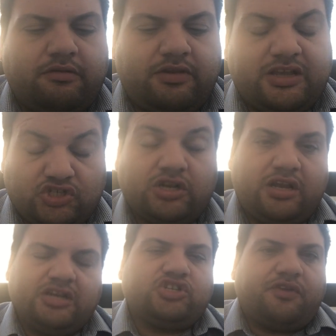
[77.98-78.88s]
lecture
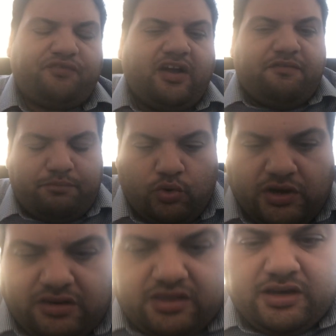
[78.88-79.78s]
lecture 5
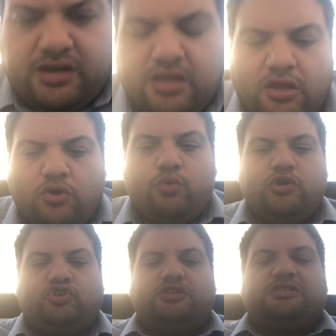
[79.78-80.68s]
point there
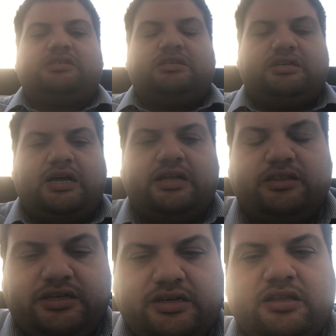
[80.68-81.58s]
which is uh,
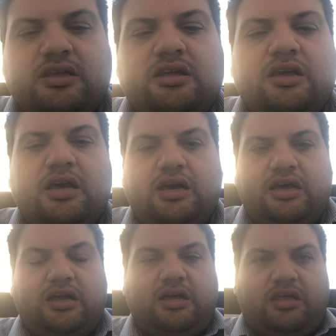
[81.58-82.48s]
under
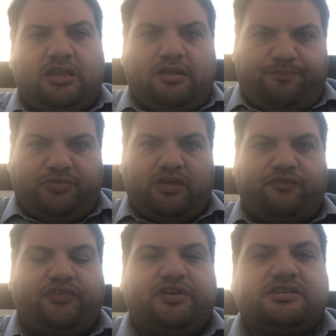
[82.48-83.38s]
the
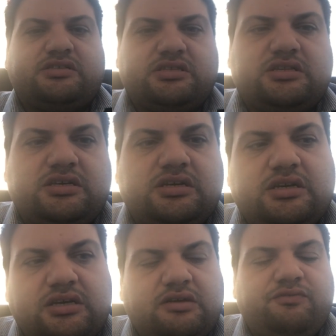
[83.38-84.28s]
first
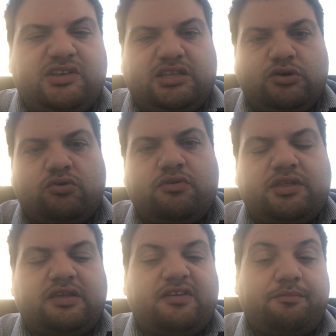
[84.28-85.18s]
video
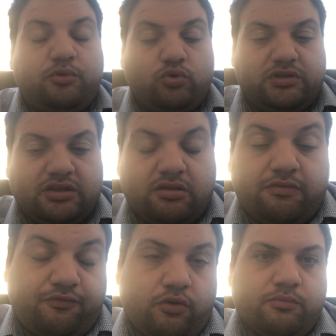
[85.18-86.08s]
that I've uploaded
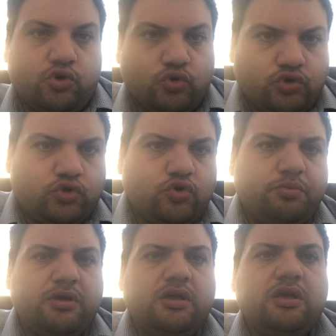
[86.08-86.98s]
from
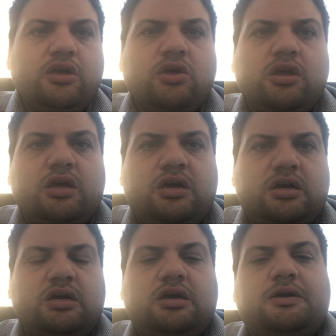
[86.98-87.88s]
YouTube.
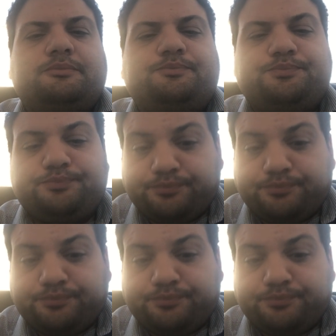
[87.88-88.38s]
Um,